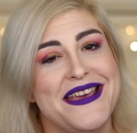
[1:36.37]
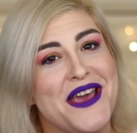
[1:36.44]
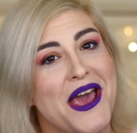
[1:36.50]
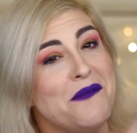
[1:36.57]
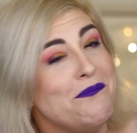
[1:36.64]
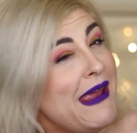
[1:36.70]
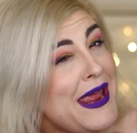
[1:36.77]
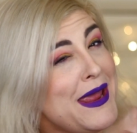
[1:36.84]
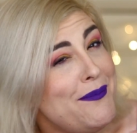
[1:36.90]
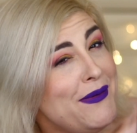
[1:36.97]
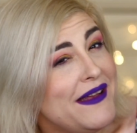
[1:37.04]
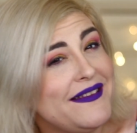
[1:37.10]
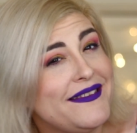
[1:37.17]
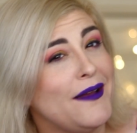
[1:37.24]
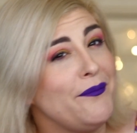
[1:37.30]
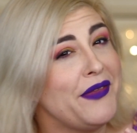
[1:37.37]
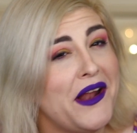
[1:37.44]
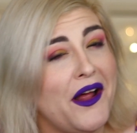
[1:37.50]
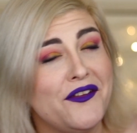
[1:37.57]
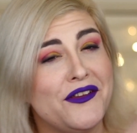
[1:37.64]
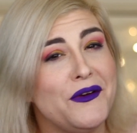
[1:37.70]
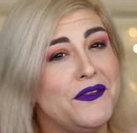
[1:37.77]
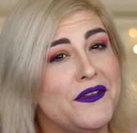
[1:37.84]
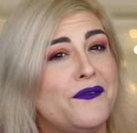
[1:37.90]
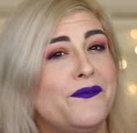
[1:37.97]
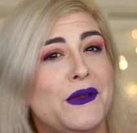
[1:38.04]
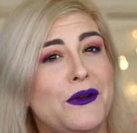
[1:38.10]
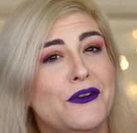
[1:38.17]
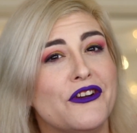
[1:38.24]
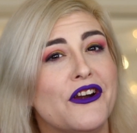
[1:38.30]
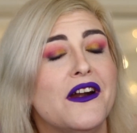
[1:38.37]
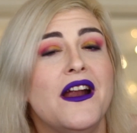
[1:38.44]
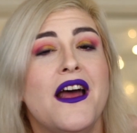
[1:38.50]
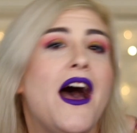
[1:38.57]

And maybe it's something I'll do in the future.